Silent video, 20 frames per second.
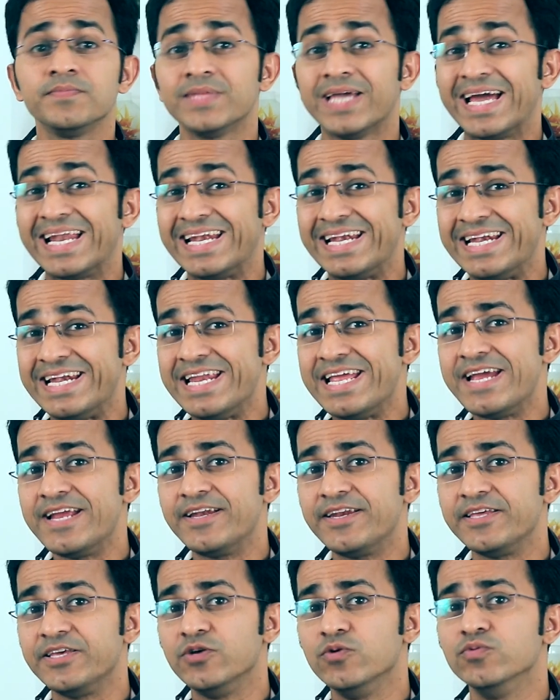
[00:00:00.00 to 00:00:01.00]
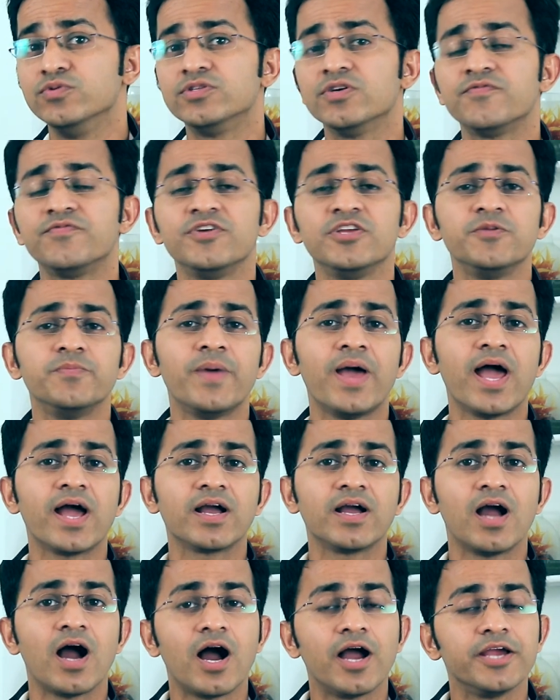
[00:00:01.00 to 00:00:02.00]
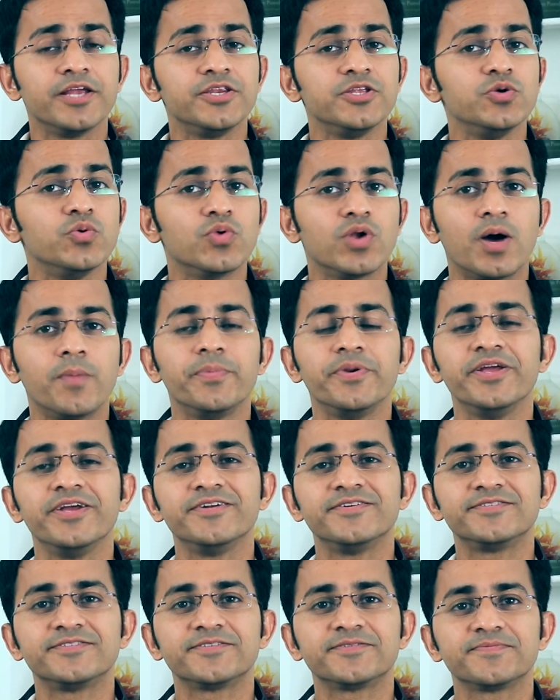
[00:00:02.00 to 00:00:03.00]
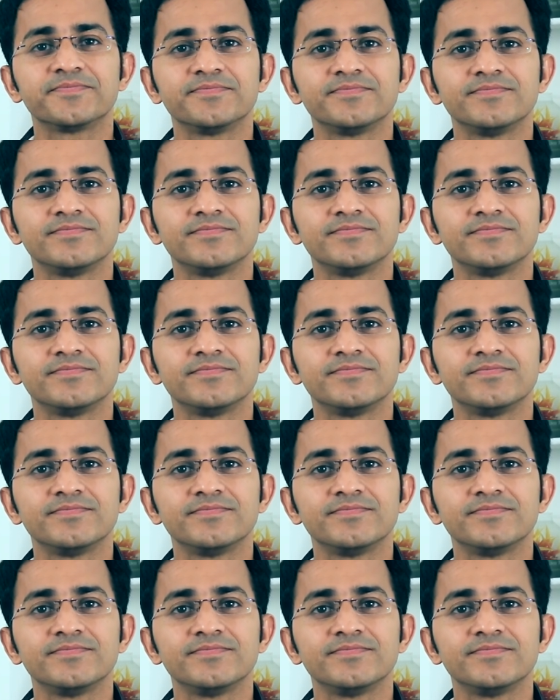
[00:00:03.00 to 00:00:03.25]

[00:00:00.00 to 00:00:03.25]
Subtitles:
and let user feedback guide your updates.